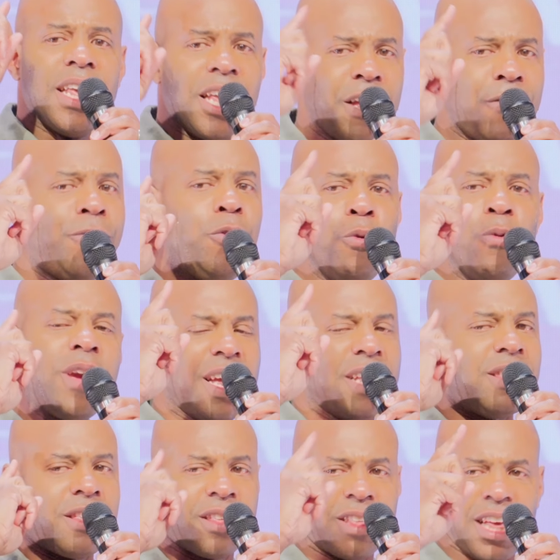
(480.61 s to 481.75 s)
If you
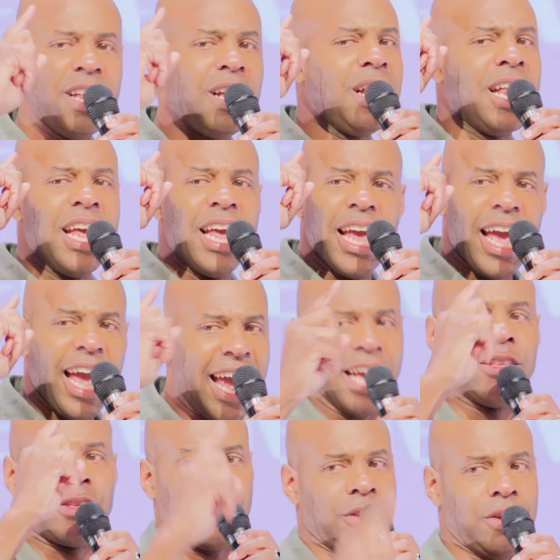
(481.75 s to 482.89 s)
can still
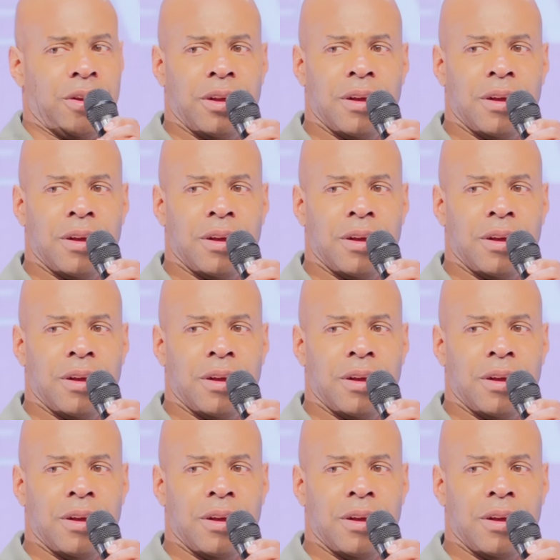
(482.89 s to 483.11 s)
answer.